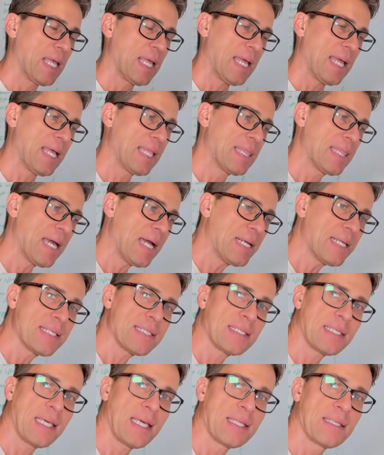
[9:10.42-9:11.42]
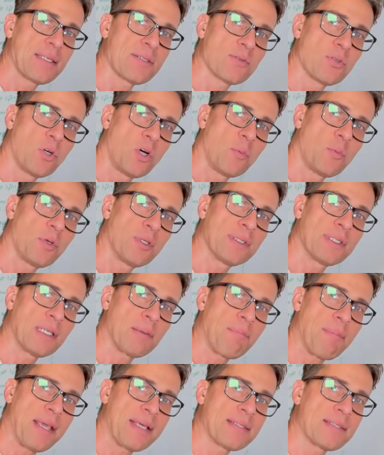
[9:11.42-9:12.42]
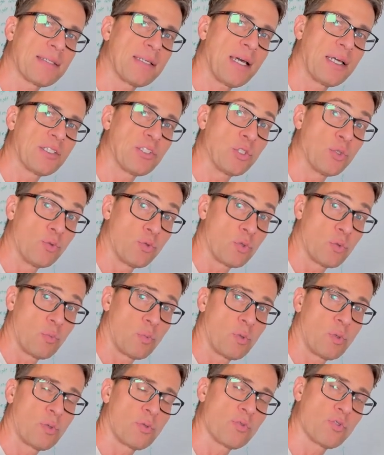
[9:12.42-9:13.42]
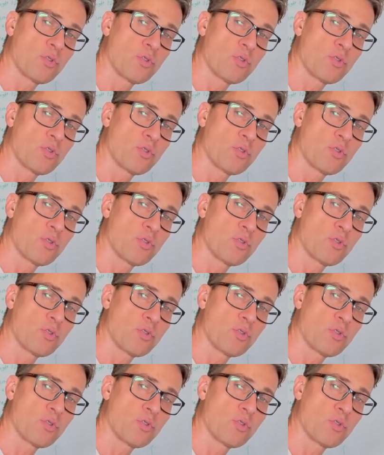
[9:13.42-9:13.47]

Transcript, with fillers: And that is again this hormone that makes it unusable.